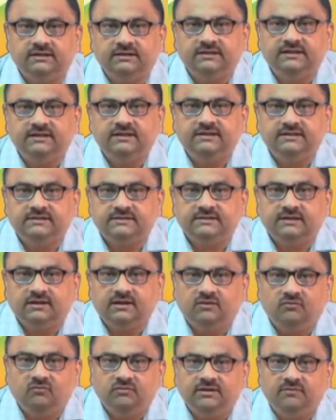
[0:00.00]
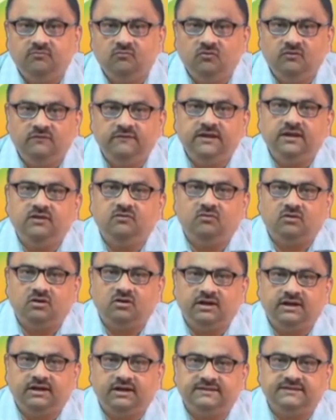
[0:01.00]
these with a moving
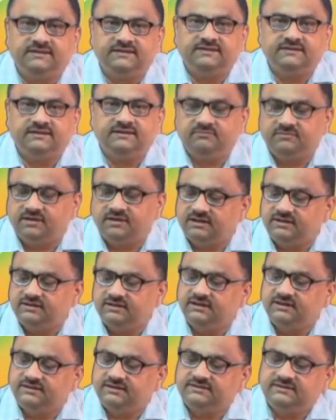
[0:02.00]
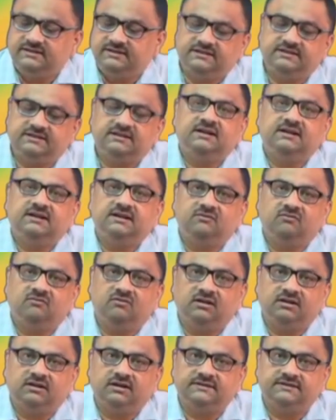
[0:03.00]
coordinate system rather than a stationary
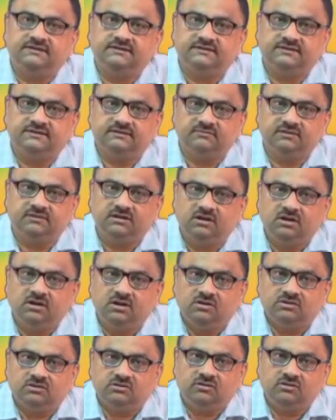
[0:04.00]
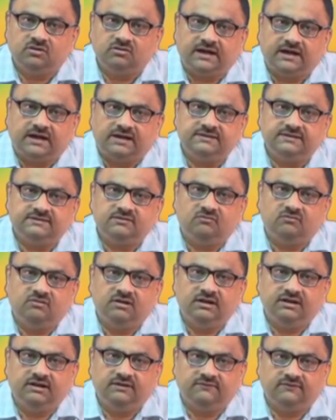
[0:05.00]
coordinate system. So, that is the
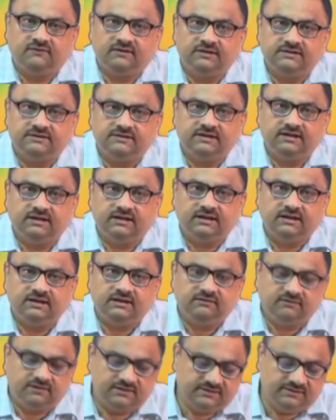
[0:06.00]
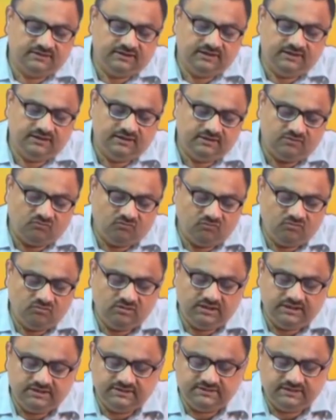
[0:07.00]
only difference here. You can see the
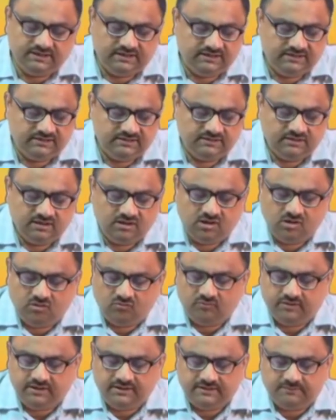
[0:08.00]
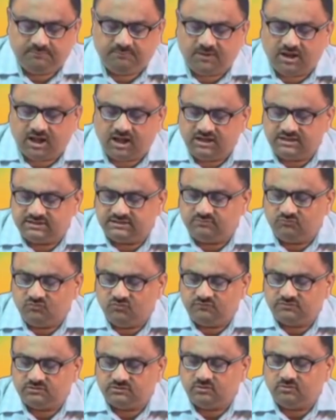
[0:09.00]
only change when the pulse
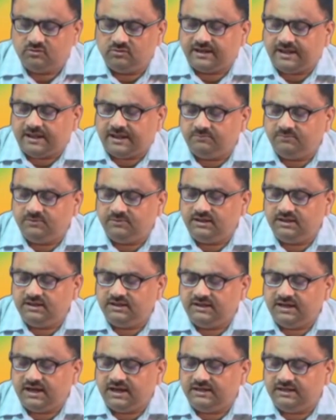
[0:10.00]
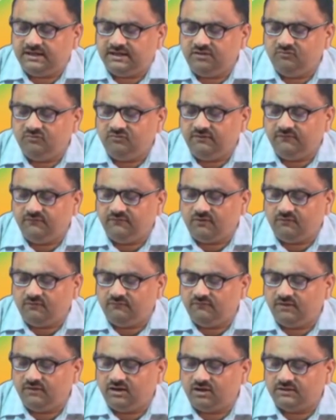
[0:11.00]
moves through a capillary at
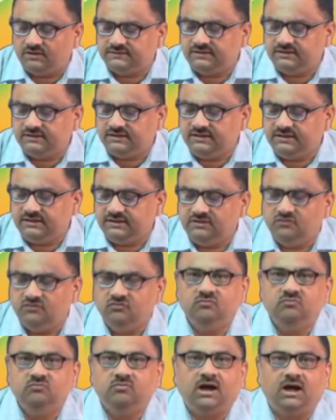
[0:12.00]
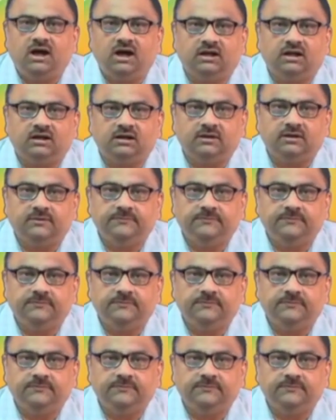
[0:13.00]
uniform velocity u bar.